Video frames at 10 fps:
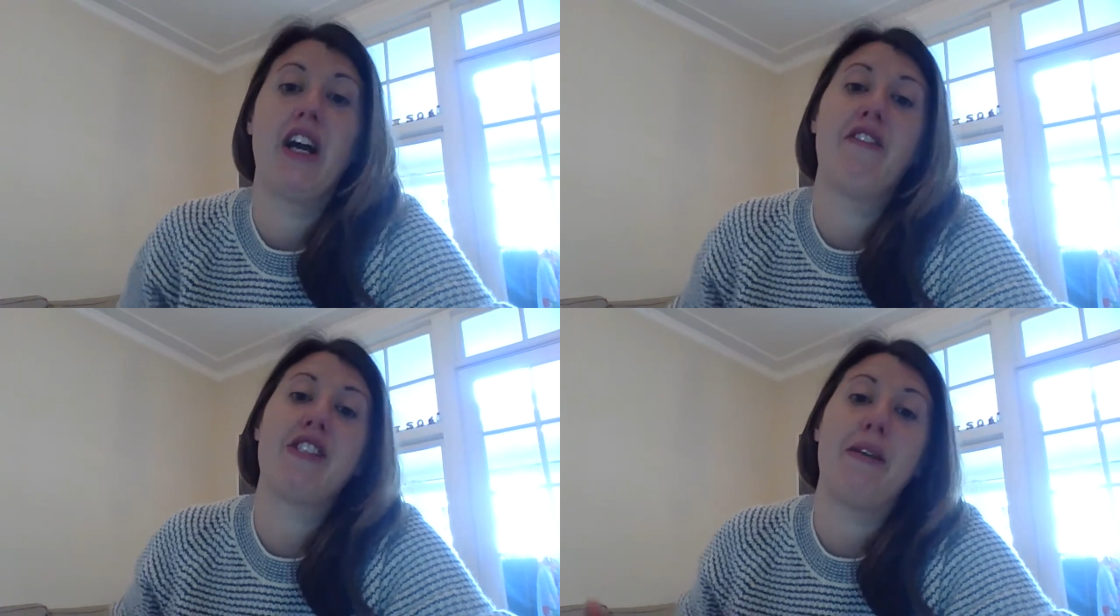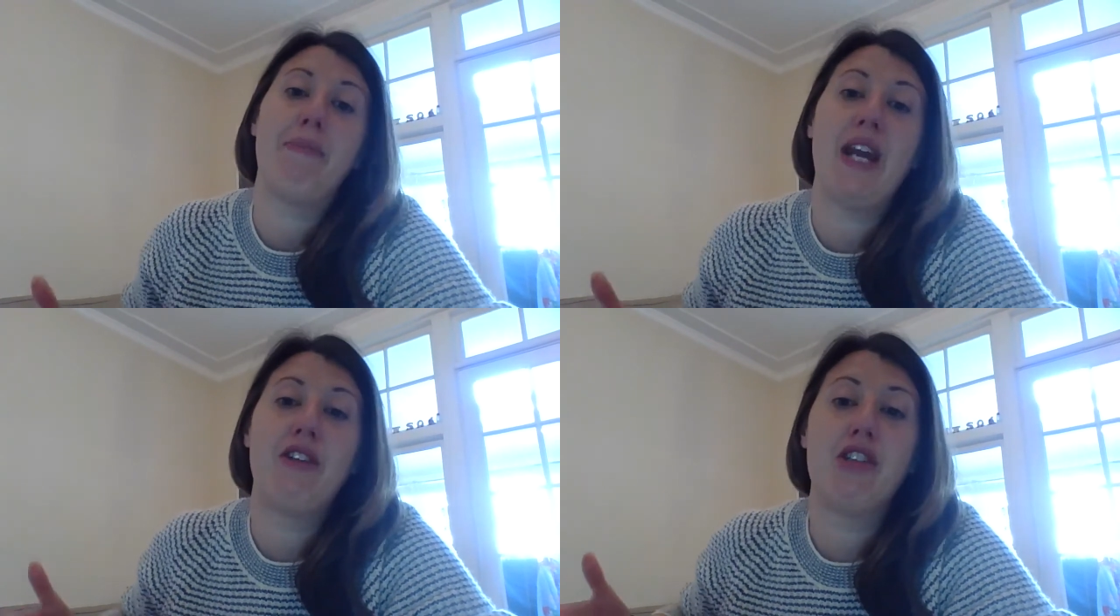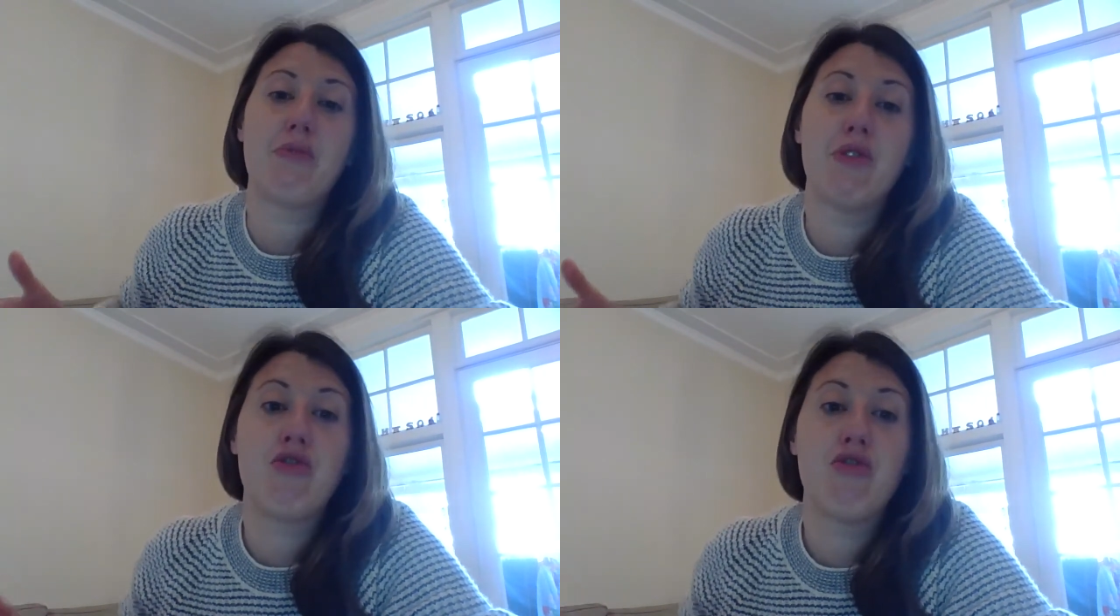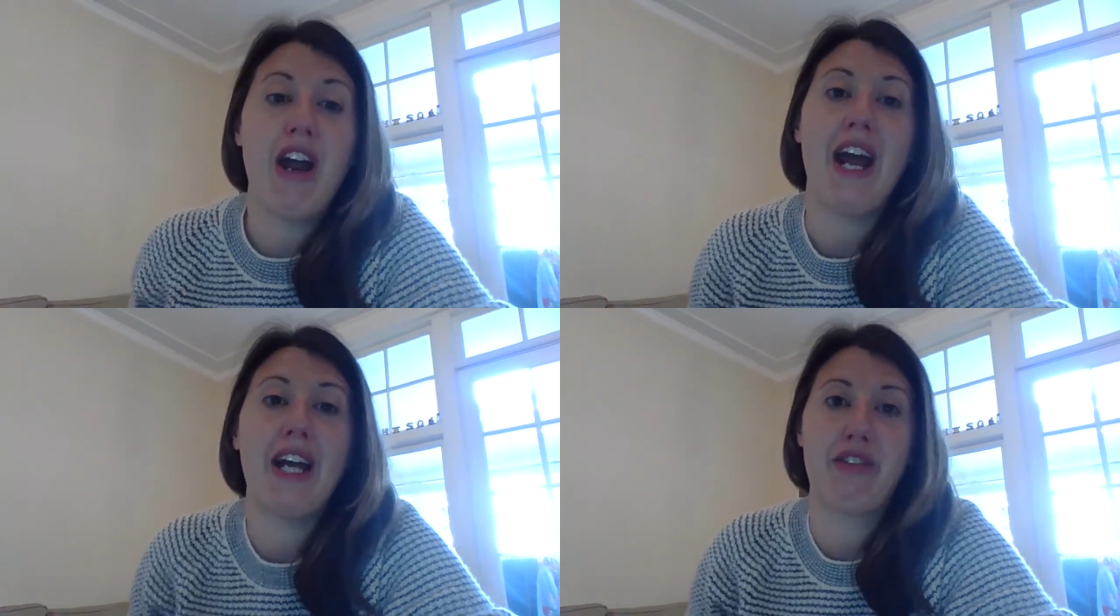I've said pianos were
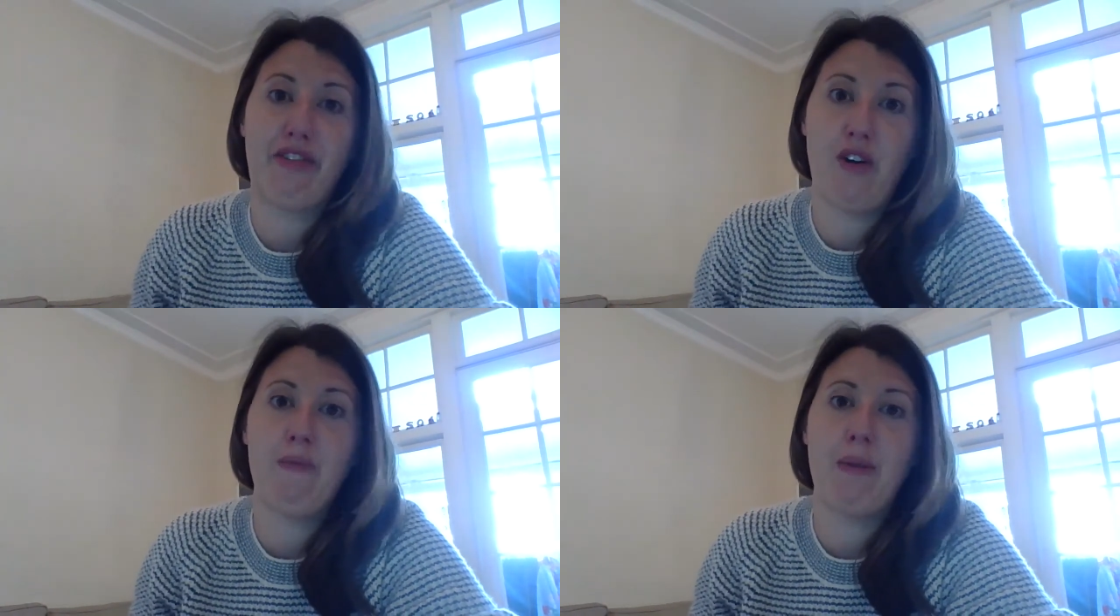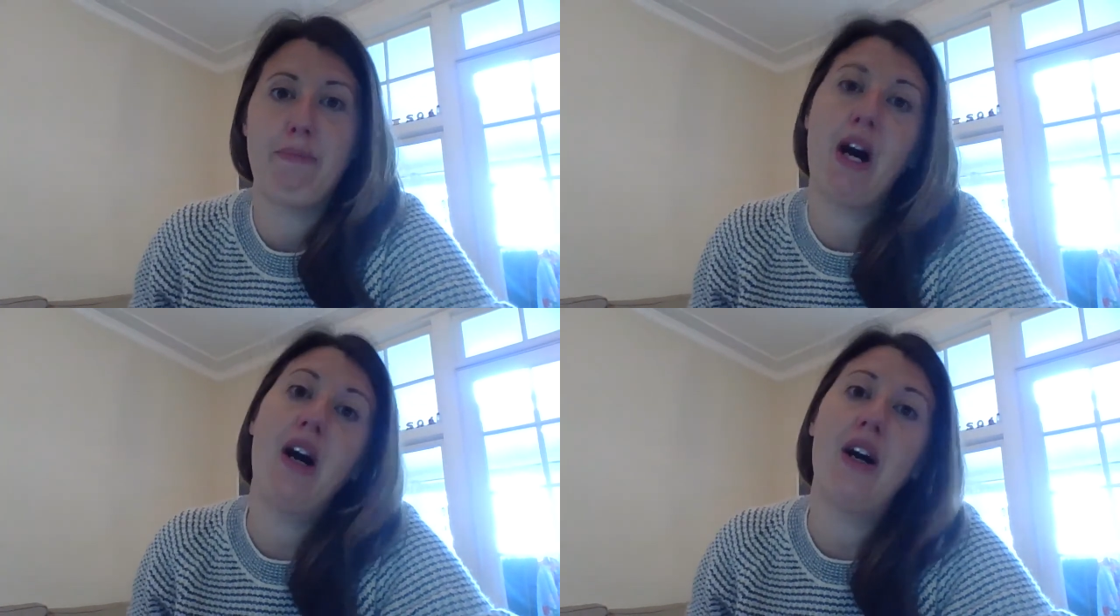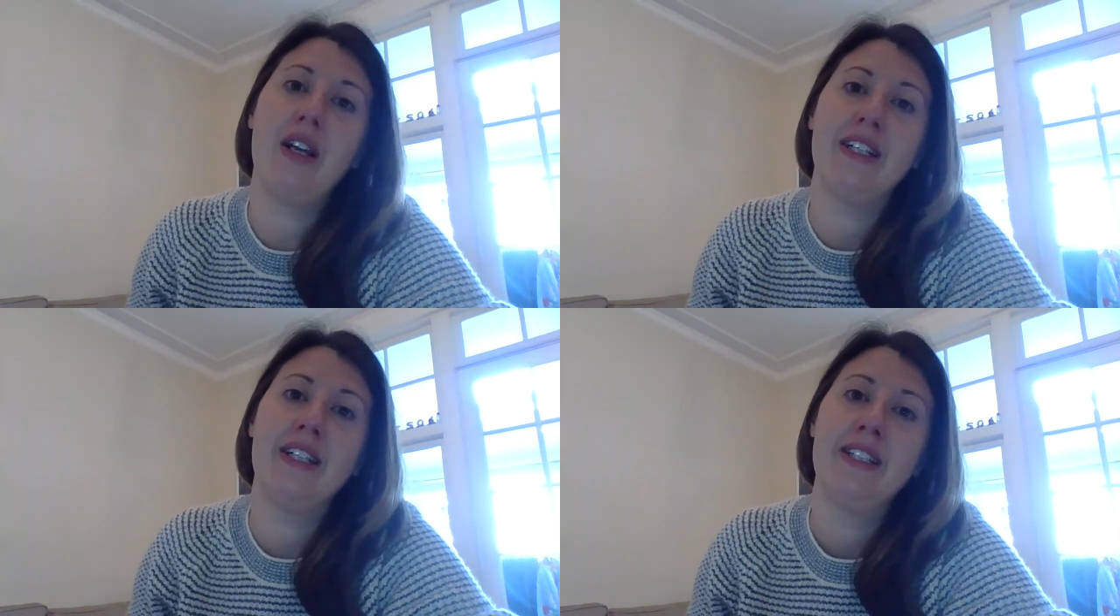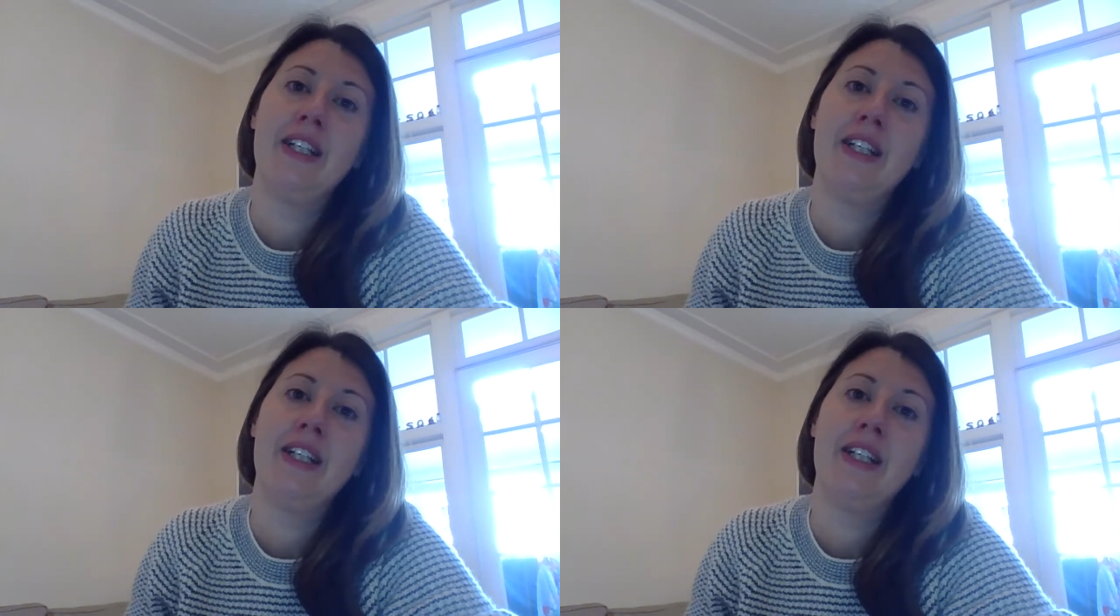dragged from the parlour,